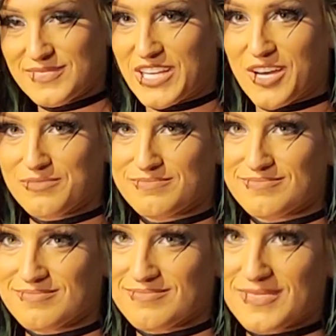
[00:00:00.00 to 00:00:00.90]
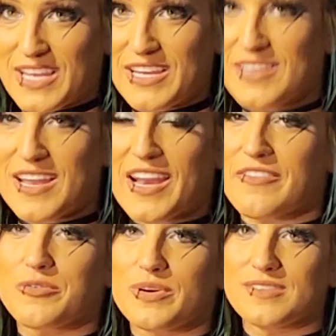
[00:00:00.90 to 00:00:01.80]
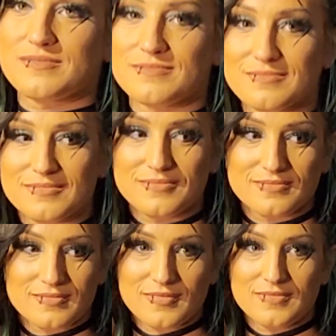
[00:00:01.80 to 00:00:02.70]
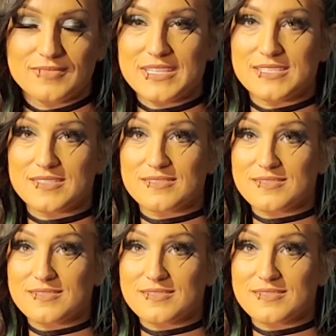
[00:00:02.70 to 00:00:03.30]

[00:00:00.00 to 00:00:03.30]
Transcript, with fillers: You know, not everyone is